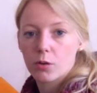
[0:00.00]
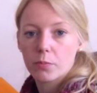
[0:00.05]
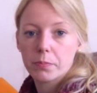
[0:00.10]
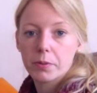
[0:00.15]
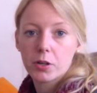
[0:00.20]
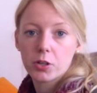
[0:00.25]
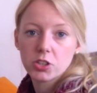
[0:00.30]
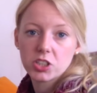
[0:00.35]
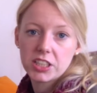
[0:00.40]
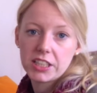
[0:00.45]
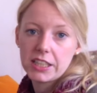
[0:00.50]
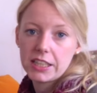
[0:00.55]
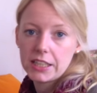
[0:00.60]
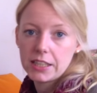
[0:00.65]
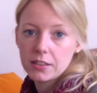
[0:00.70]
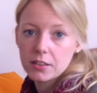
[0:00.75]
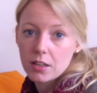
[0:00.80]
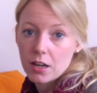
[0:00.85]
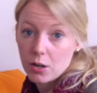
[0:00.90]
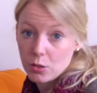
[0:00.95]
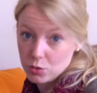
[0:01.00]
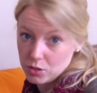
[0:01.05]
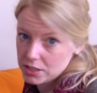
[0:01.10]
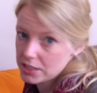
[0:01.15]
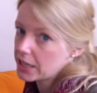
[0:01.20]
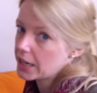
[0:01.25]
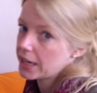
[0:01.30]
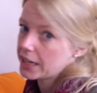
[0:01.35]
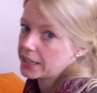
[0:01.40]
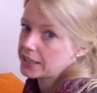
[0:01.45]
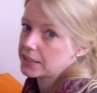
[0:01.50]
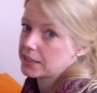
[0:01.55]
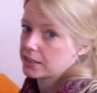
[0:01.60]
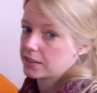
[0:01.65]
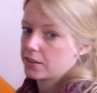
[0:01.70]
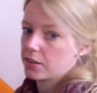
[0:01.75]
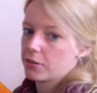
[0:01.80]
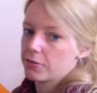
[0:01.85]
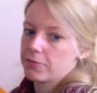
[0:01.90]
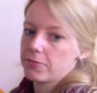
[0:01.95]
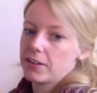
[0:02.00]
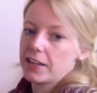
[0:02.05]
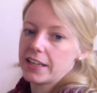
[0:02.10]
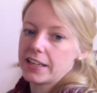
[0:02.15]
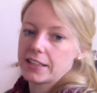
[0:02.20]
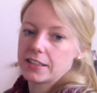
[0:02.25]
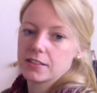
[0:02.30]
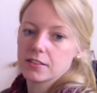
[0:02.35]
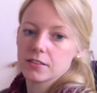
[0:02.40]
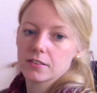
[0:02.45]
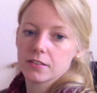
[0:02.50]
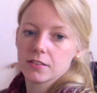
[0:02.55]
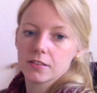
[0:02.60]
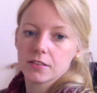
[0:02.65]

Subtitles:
potty outside, not in the flat.